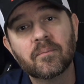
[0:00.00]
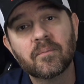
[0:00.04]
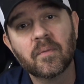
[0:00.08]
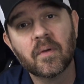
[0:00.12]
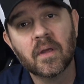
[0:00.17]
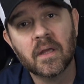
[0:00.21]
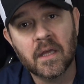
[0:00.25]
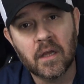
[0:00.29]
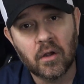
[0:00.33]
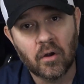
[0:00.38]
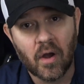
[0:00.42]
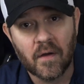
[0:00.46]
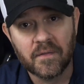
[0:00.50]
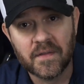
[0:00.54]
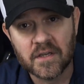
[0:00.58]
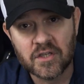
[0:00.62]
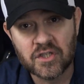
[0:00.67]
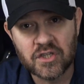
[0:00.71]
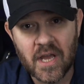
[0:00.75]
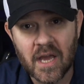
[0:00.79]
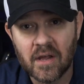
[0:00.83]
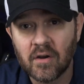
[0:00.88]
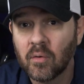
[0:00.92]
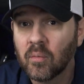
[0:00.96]
here on the
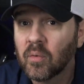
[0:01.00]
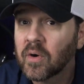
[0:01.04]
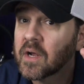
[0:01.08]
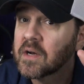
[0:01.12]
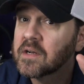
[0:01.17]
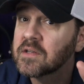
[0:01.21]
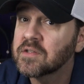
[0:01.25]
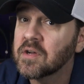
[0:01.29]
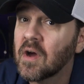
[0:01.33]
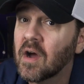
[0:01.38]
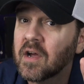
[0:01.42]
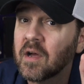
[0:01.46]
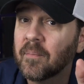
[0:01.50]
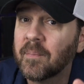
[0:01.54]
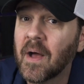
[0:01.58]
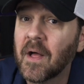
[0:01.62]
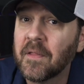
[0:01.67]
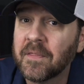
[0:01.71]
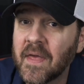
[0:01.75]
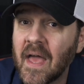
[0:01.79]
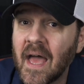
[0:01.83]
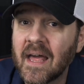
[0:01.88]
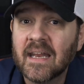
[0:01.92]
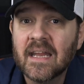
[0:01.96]
channel. We're going to talk
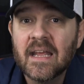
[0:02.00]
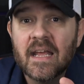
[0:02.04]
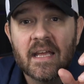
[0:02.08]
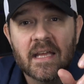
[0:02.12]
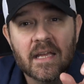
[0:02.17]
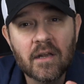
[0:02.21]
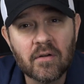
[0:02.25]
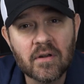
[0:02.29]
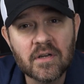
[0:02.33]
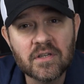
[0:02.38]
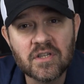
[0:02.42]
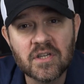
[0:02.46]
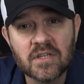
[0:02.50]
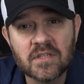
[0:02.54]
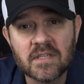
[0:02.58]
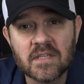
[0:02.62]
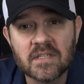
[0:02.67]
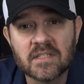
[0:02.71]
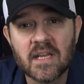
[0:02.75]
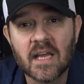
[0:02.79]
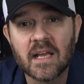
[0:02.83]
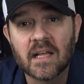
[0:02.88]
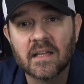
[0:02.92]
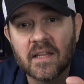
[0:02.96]
about that here in just
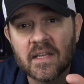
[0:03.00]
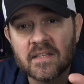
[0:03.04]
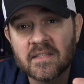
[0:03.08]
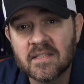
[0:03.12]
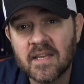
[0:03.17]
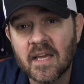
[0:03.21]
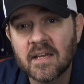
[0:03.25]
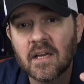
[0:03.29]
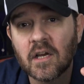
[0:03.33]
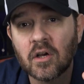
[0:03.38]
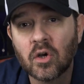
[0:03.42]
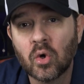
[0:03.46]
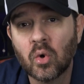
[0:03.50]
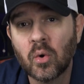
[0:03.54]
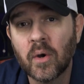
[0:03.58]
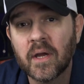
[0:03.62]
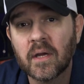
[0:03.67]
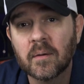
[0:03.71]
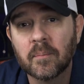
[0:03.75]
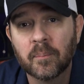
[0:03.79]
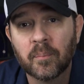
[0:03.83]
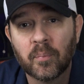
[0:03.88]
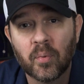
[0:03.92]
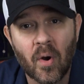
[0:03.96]
a second. Let's take a
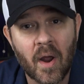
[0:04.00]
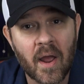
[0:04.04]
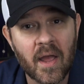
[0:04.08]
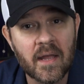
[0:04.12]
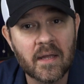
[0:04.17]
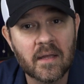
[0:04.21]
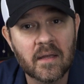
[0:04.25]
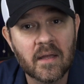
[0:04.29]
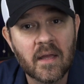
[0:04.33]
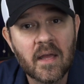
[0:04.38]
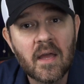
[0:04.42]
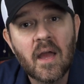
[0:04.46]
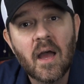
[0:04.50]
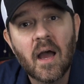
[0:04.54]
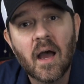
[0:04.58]
quick break.